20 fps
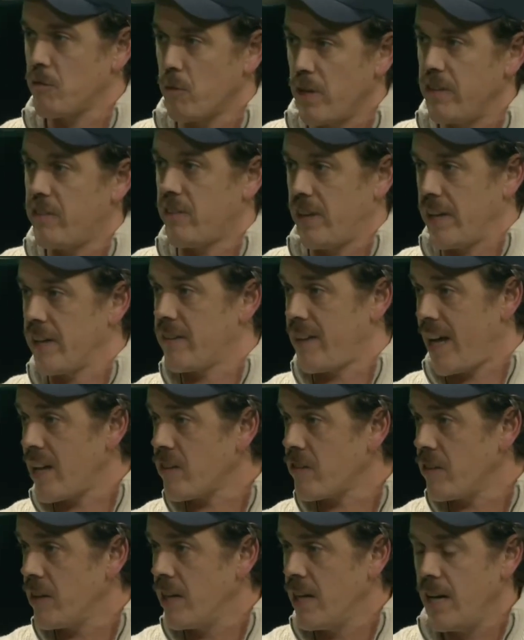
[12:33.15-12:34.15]
We think
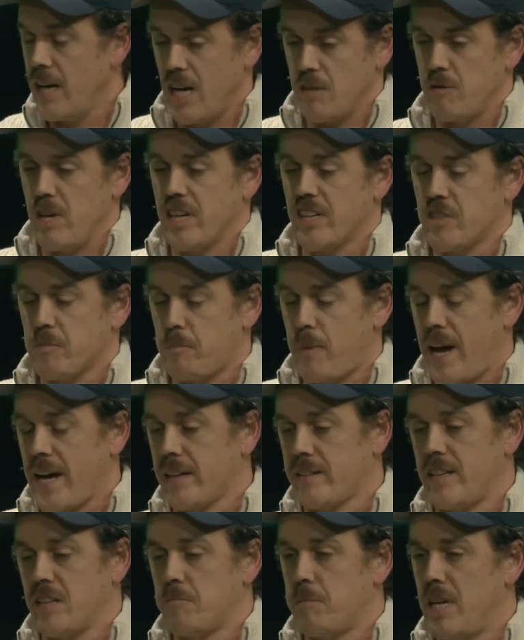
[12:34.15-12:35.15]
that, and we
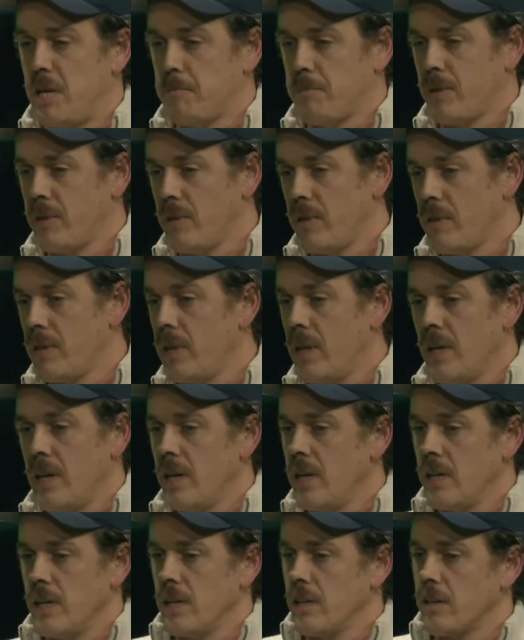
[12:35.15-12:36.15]
expect that people
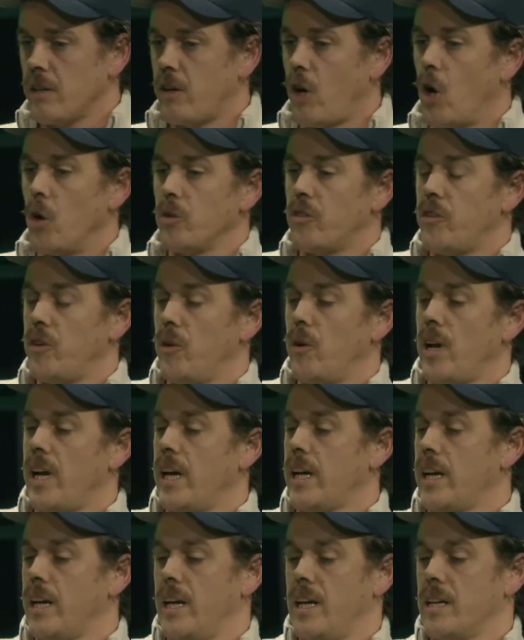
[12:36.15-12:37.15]
go to
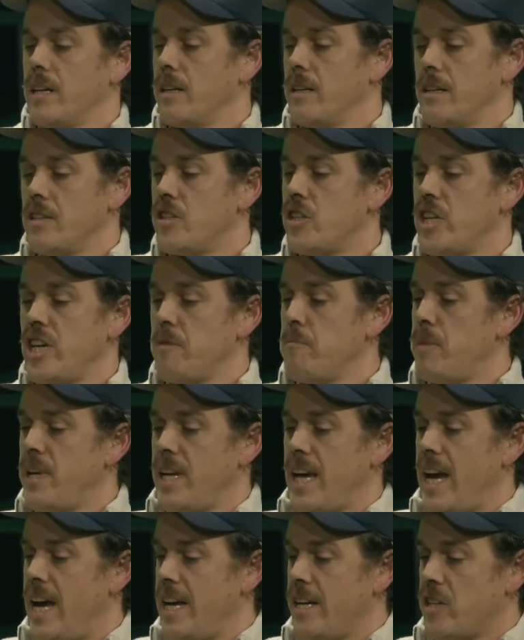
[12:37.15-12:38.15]
like an
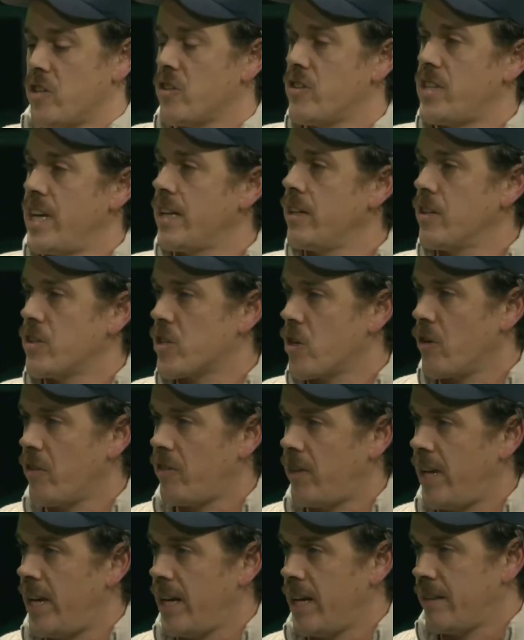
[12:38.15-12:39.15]
GmbH signature
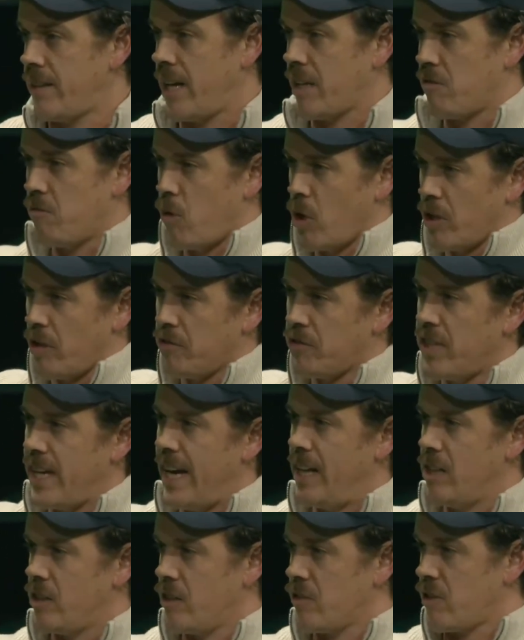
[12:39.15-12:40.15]
thing, and like one of the
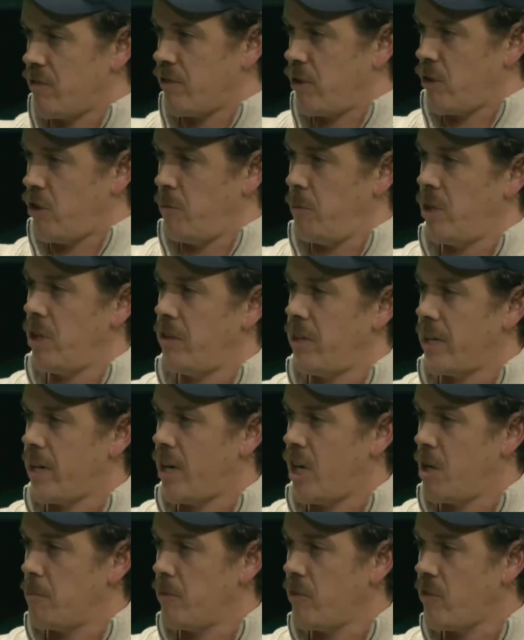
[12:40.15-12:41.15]
elders of your community
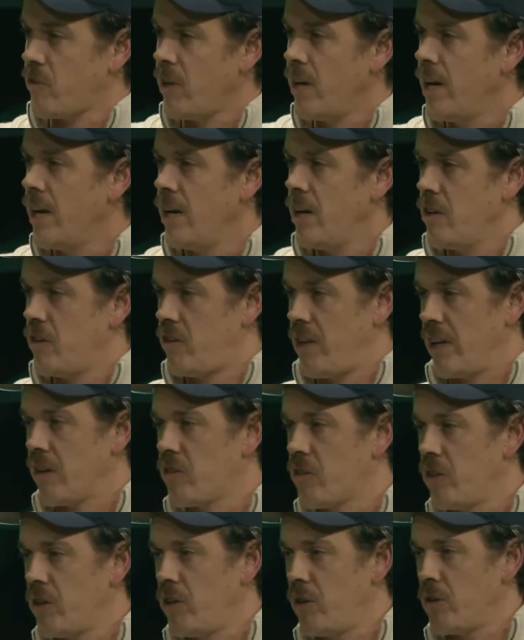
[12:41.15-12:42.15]
comes, sings
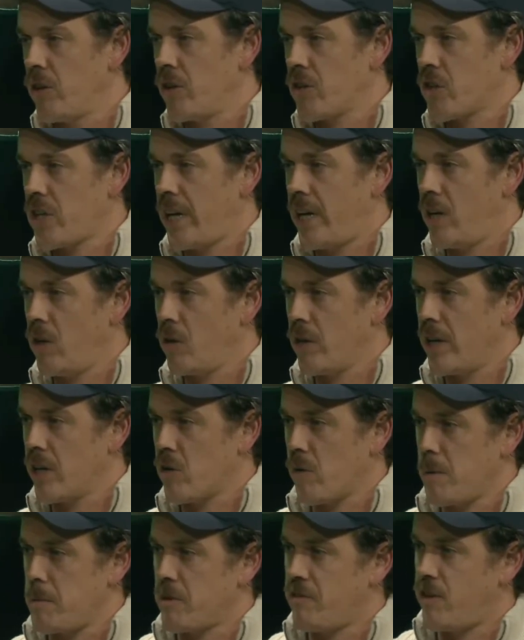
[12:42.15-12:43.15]
to you your shareholder
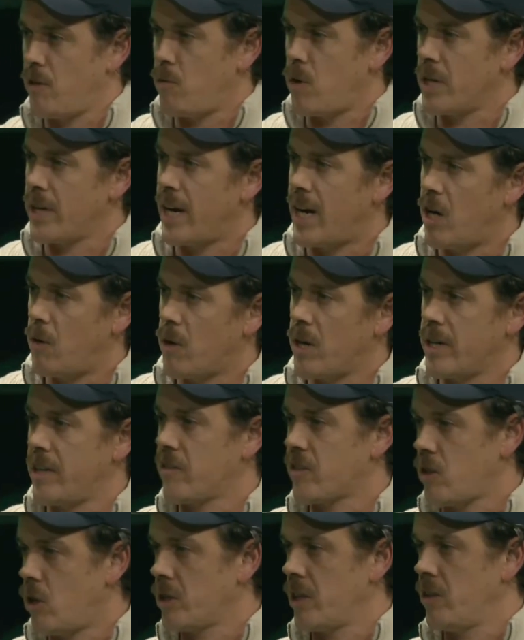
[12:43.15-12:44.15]
agreement for 1 hour,
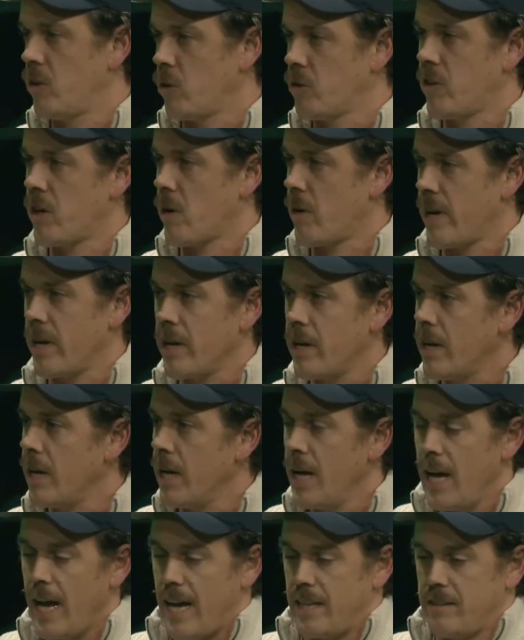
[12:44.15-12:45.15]
that's called a notary,
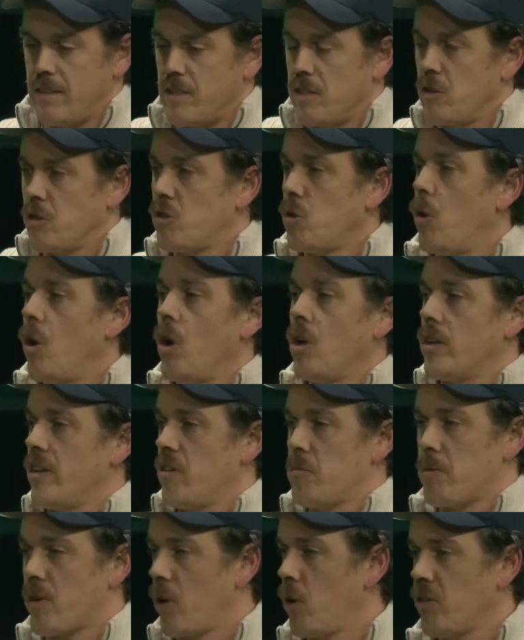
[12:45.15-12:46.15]
and you do all
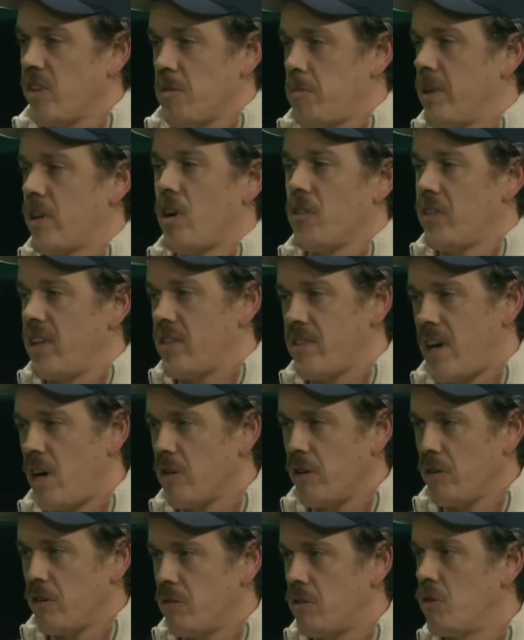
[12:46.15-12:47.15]
this process because that's how
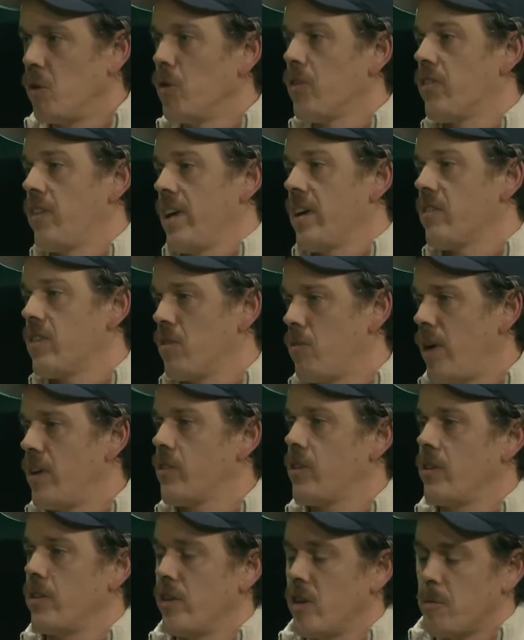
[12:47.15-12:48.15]
you do things in
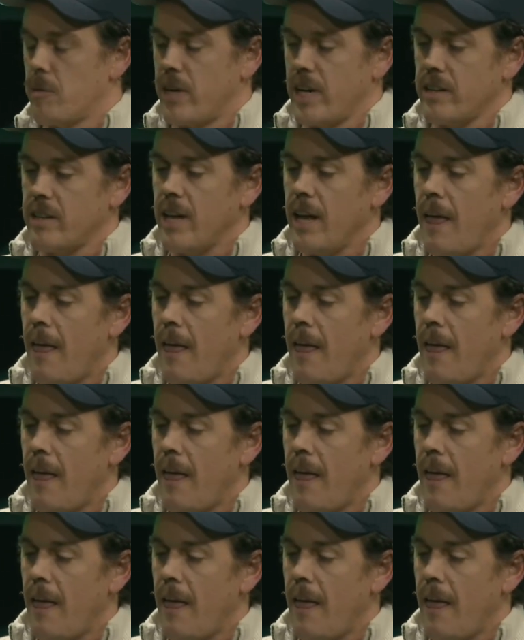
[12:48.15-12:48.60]
Western Europe, right?